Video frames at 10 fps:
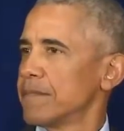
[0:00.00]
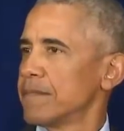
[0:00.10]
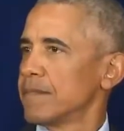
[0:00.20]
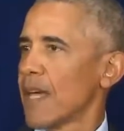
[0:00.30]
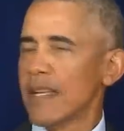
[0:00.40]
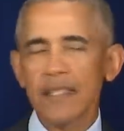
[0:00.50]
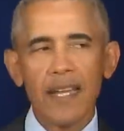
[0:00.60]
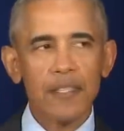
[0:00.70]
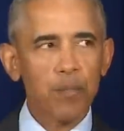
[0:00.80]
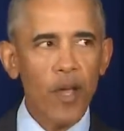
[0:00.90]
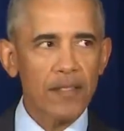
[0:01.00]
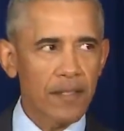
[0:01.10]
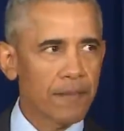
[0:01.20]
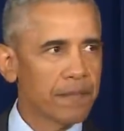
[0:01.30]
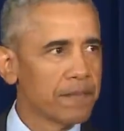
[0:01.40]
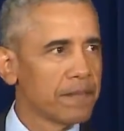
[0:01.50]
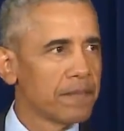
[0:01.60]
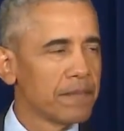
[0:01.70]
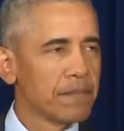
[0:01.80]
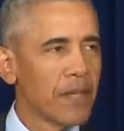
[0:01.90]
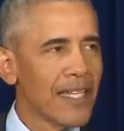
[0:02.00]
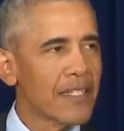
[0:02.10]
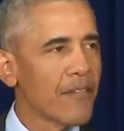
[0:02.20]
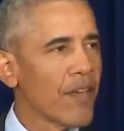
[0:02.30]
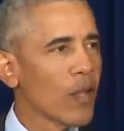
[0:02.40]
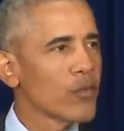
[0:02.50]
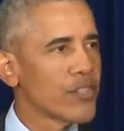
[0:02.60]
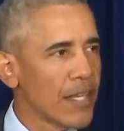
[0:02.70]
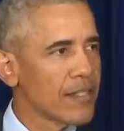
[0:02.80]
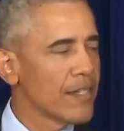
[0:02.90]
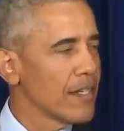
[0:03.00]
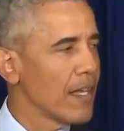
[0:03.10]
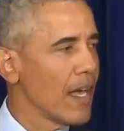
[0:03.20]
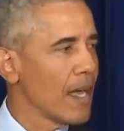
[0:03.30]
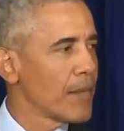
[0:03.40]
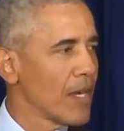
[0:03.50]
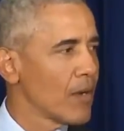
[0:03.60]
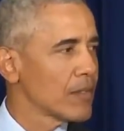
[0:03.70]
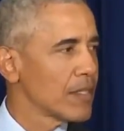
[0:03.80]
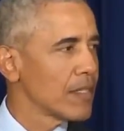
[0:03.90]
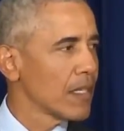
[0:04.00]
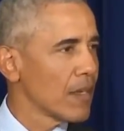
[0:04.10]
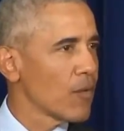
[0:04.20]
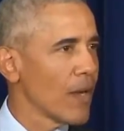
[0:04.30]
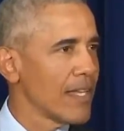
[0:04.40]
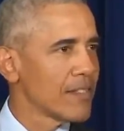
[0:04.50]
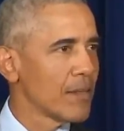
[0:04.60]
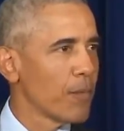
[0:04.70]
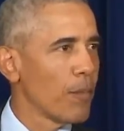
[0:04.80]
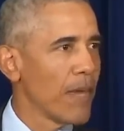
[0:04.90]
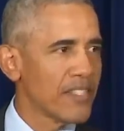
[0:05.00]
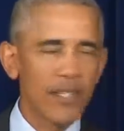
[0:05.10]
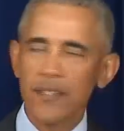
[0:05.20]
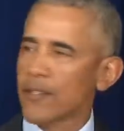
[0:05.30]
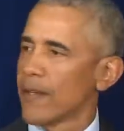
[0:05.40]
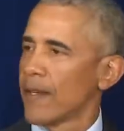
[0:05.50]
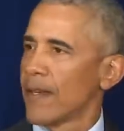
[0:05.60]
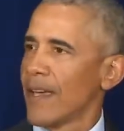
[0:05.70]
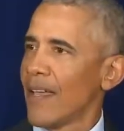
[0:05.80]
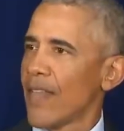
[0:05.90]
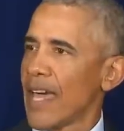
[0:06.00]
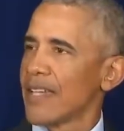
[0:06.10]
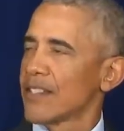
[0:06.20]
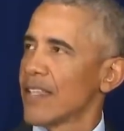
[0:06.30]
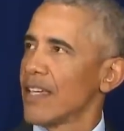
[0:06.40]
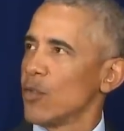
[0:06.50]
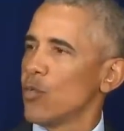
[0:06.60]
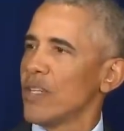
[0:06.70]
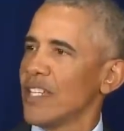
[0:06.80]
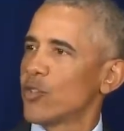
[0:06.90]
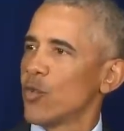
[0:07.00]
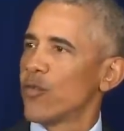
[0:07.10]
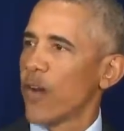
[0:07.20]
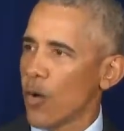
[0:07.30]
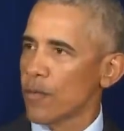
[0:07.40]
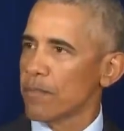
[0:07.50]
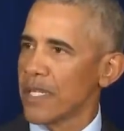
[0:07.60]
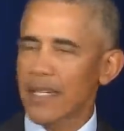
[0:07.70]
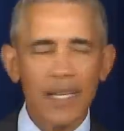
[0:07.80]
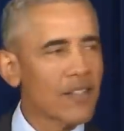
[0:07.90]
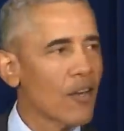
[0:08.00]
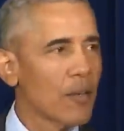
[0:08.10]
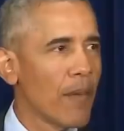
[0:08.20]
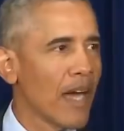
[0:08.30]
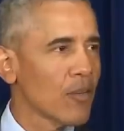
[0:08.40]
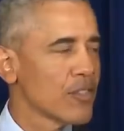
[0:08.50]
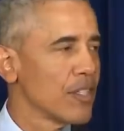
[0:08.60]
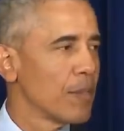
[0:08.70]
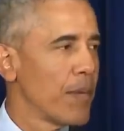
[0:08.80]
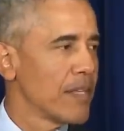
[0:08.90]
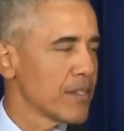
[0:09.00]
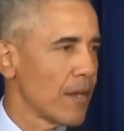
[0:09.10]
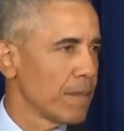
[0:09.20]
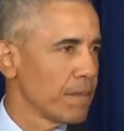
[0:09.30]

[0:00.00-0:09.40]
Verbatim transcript: not as an ex-president, but as a fellow citizen, I'm here to deliver a simple message, and that is that you need to vote because our democracy depends on it.